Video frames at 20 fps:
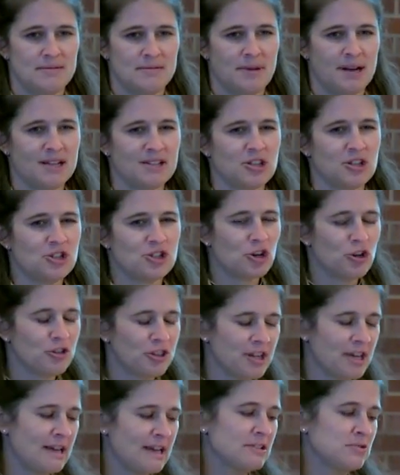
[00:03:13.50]
Because the
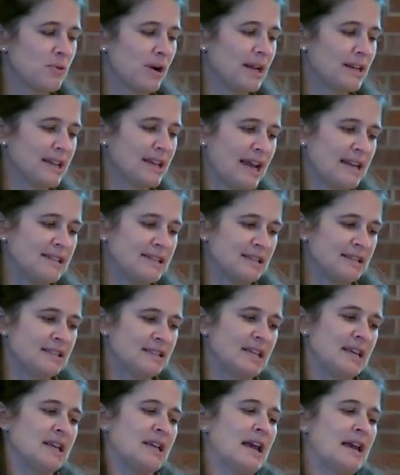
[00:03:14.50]
truth is, what Casey's
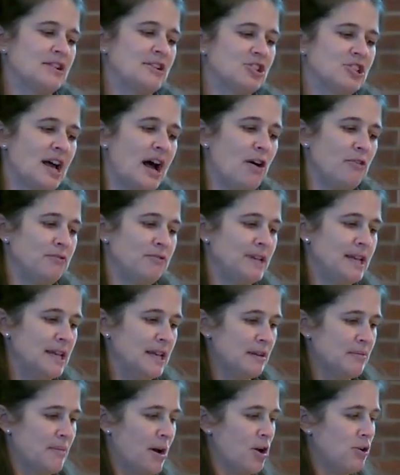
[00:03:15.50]
teenage self
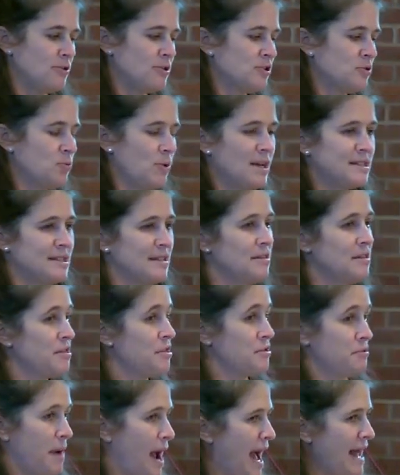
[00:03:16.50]
needed most
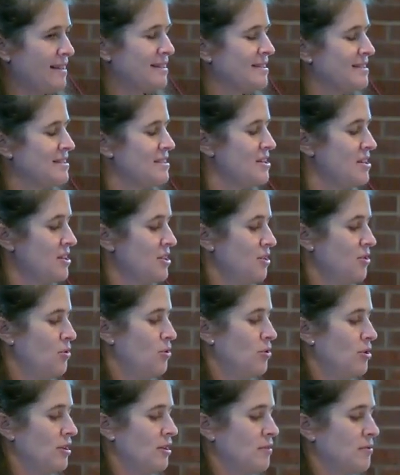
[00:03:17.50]
wasn't threats
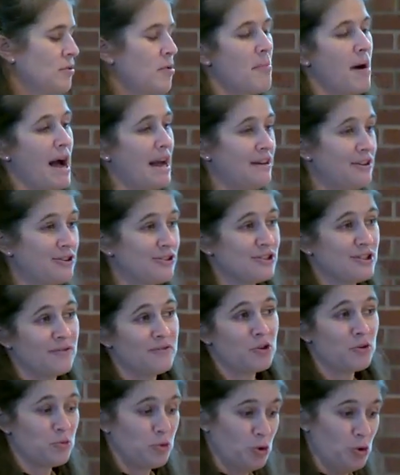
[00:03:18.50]
or reminders
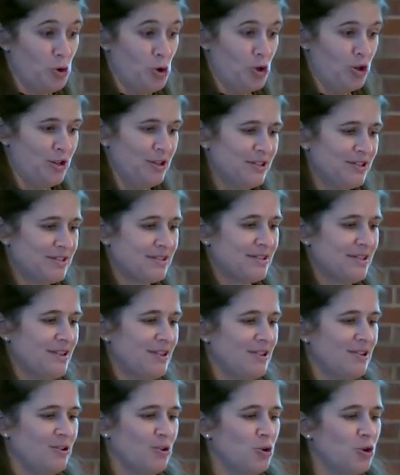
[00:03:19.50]
of the rules
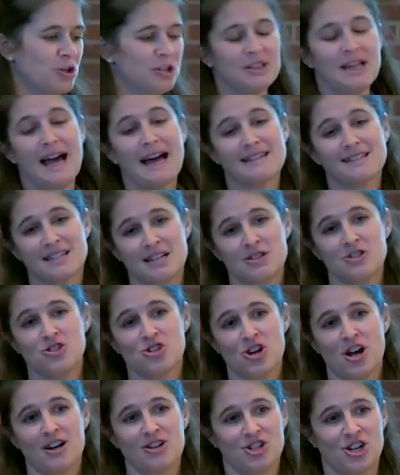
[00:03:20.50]
or last
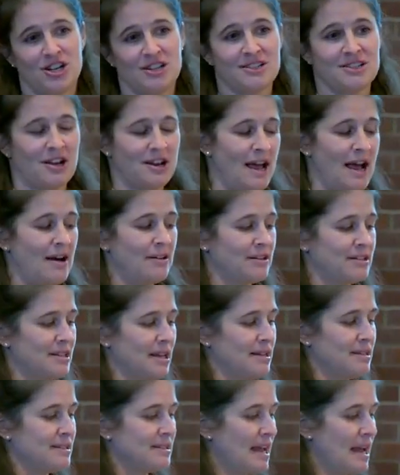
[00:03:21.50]
instructions on how to
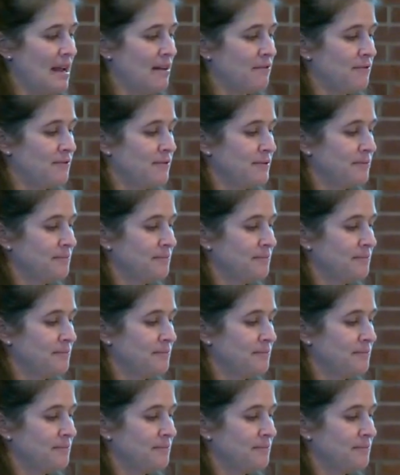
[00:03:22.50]
stay safe.